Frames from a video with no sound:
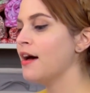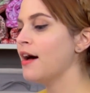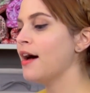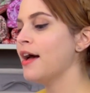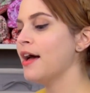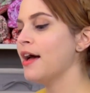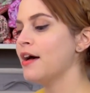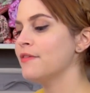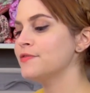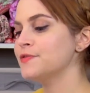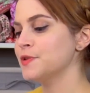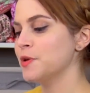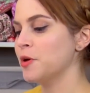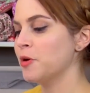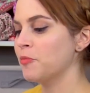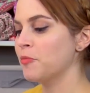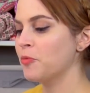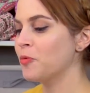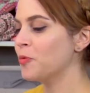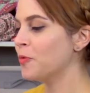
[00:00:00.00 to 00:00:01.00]
I have
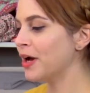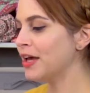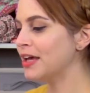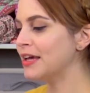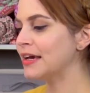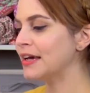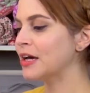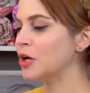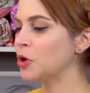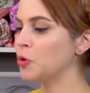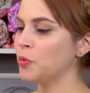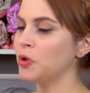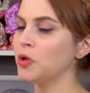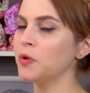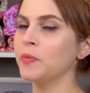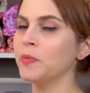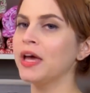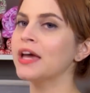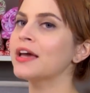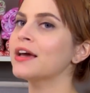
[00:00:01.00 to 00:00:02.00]
some white
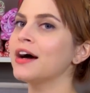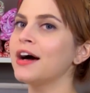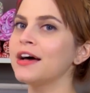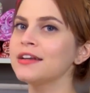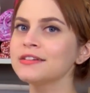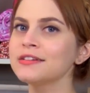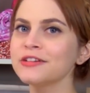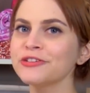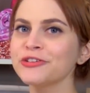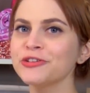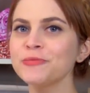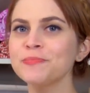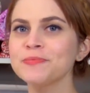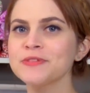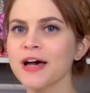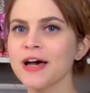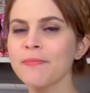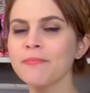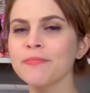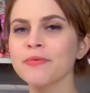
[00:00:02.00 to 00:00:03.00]
quilt weight cotton
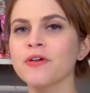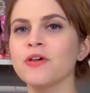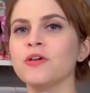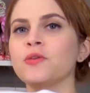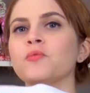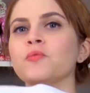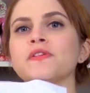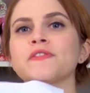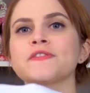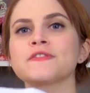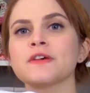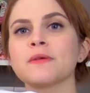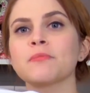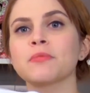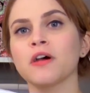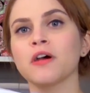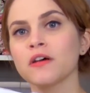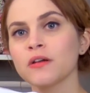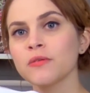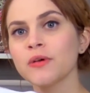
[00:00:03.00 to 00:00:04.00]
hooped up with
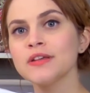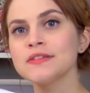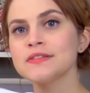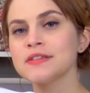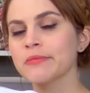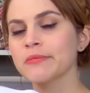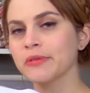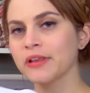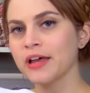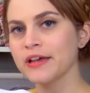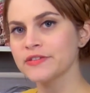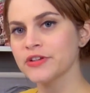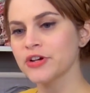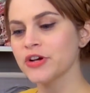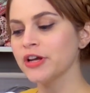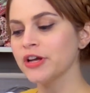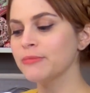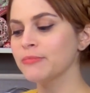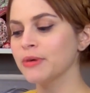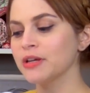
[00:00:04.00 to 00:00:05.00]
some tearaway stabilizer
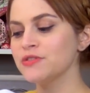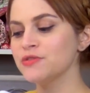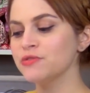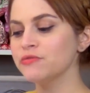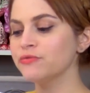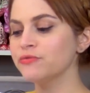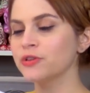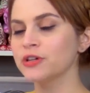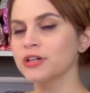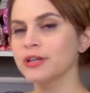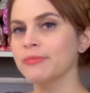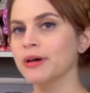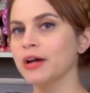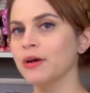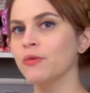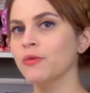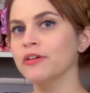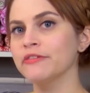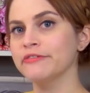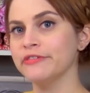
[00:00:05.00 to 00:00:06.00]
in my 240
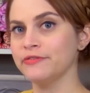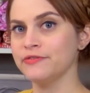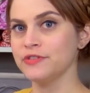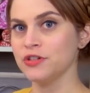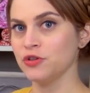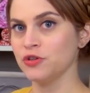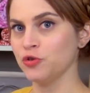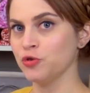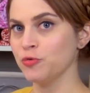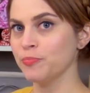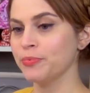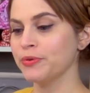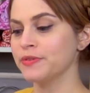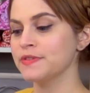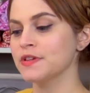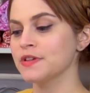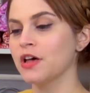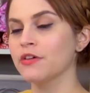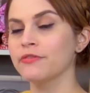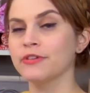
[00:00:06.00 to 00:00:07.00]
by 150 hoop.
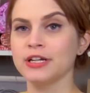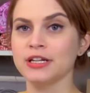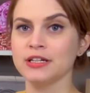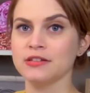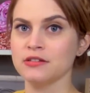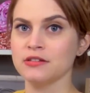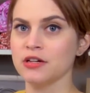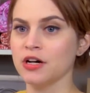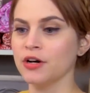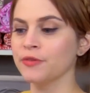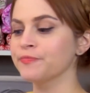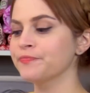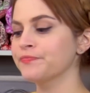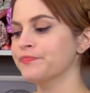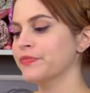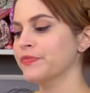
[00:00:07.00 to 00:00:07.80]
It's all ready to go.